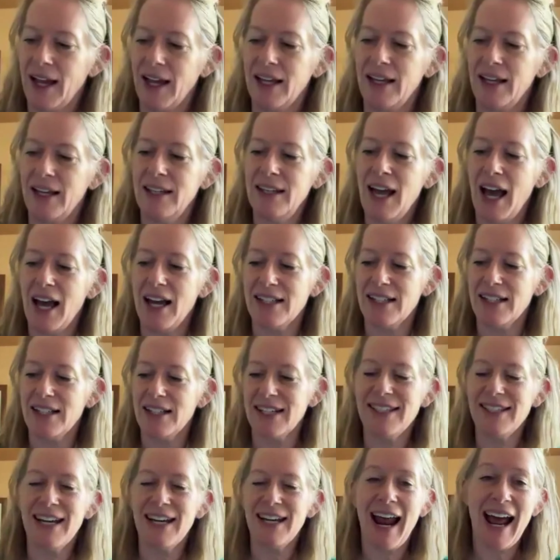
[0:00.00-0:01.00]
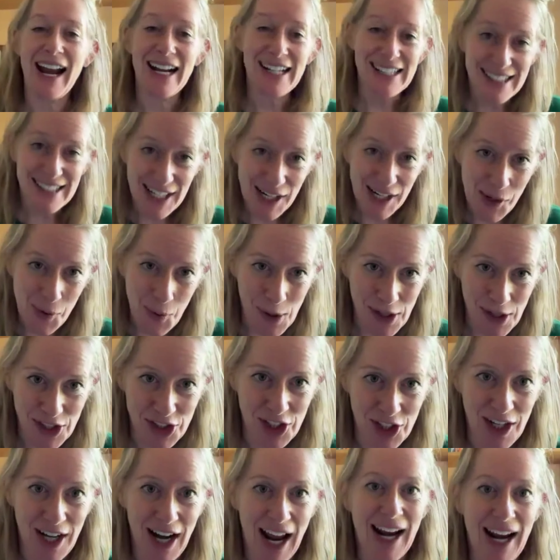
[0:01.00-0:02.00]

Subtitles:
Yes, it's an excellent question,